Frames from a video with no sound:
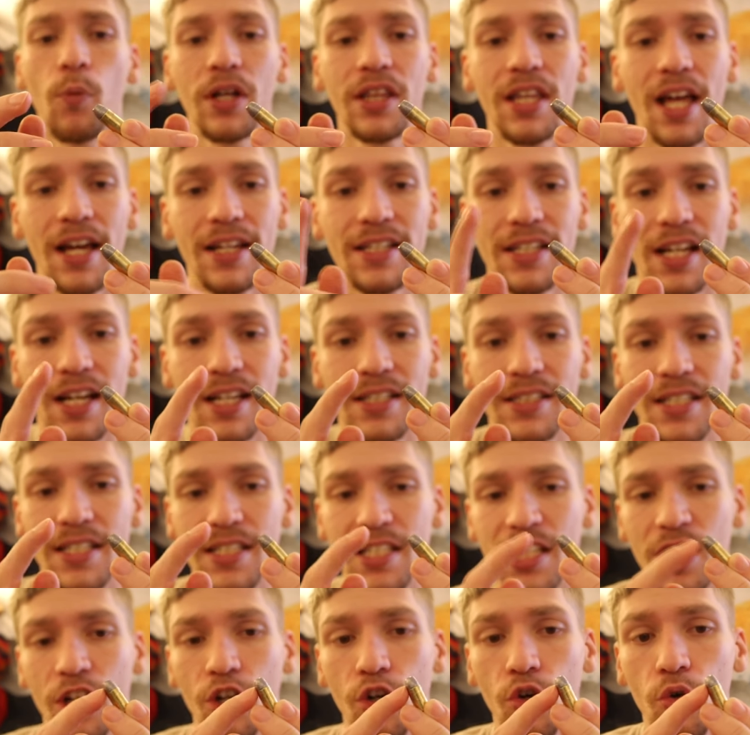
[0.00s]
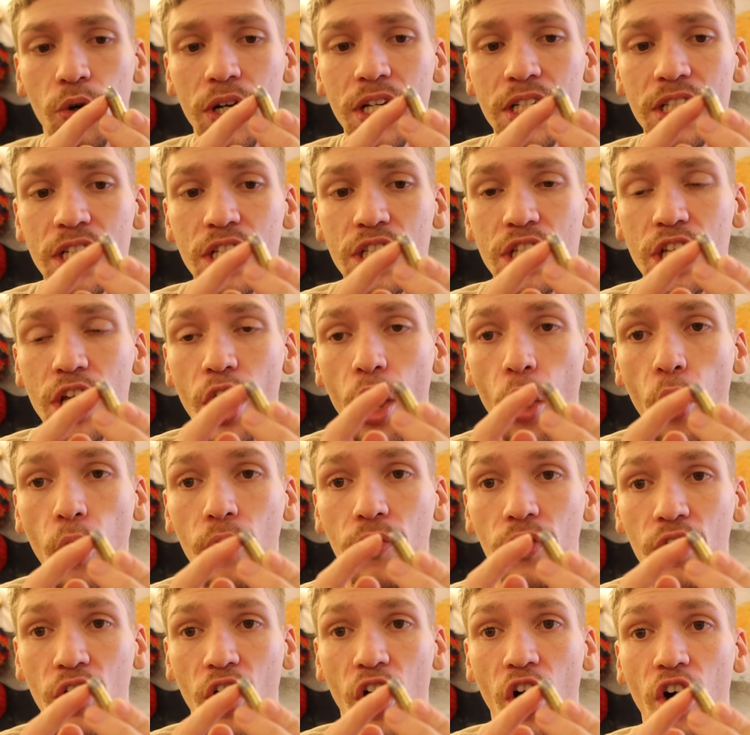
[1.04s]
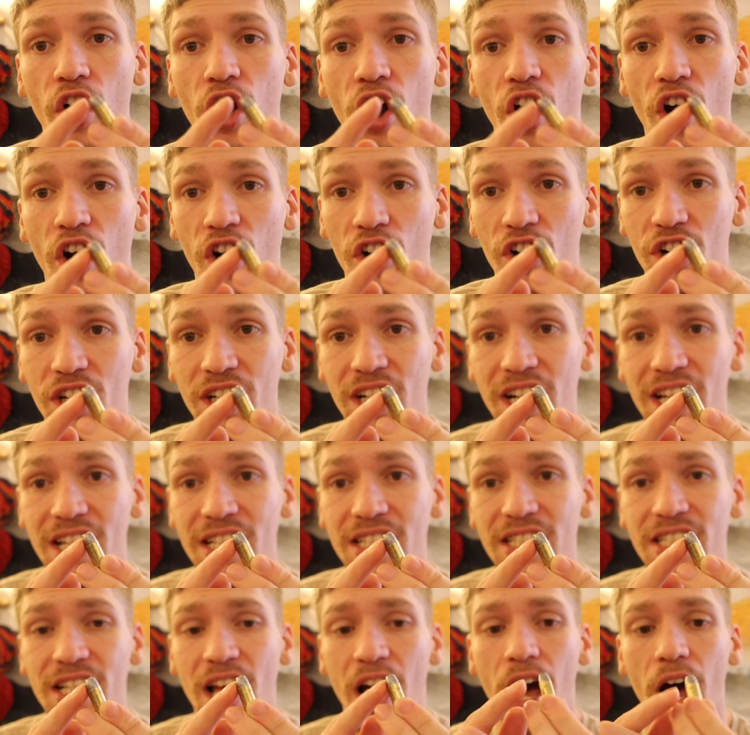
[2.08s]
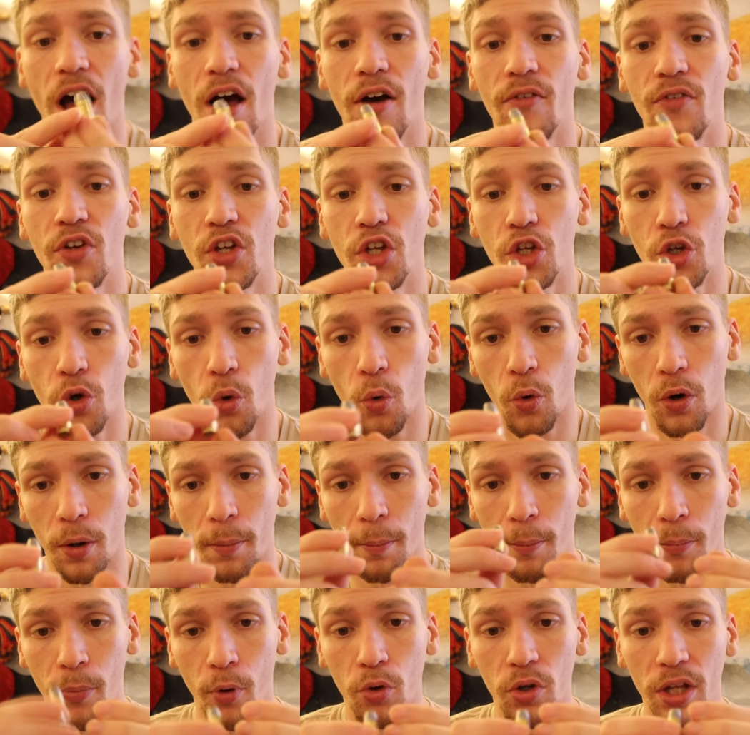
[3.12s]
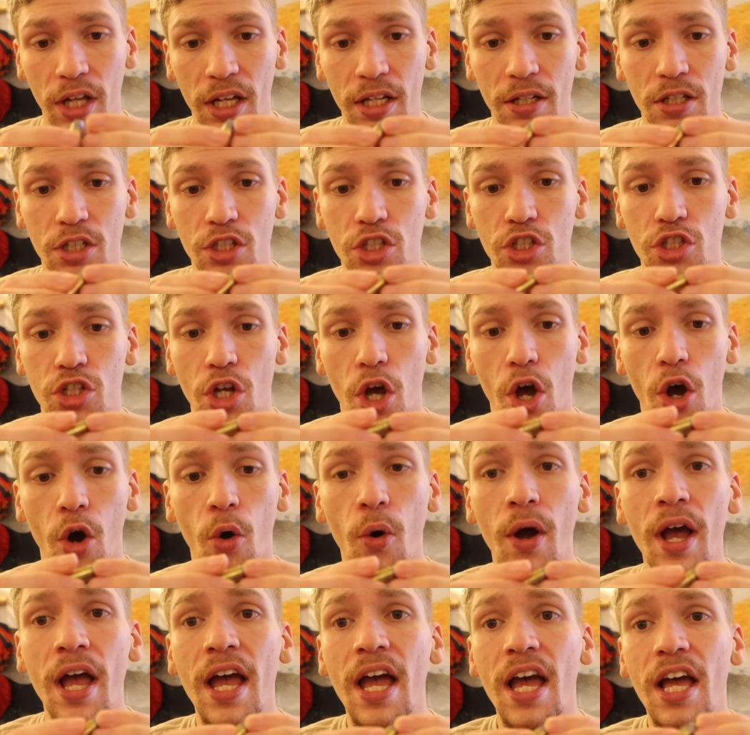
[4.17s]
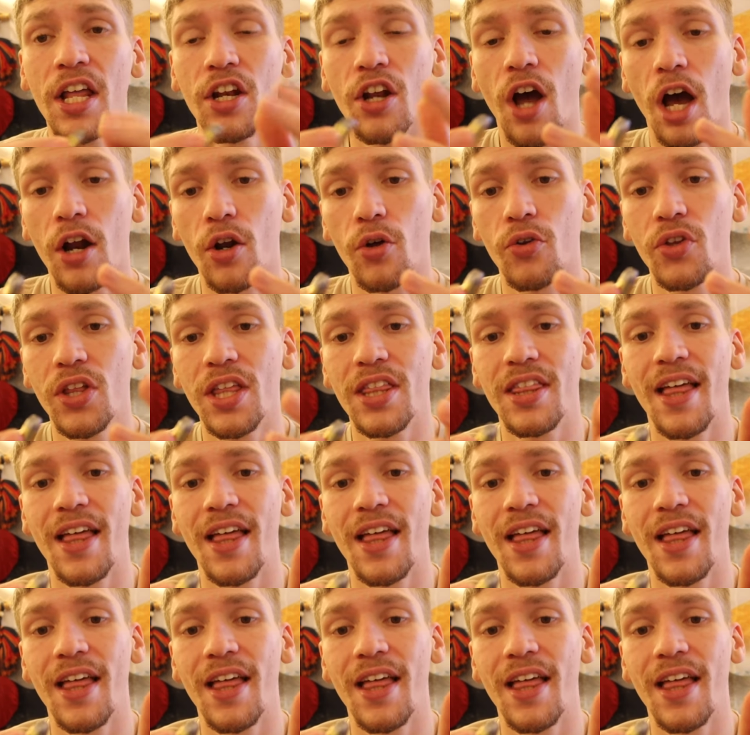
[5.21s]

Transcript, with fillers: what that does is it increases the overall hardness of your bullet. So not only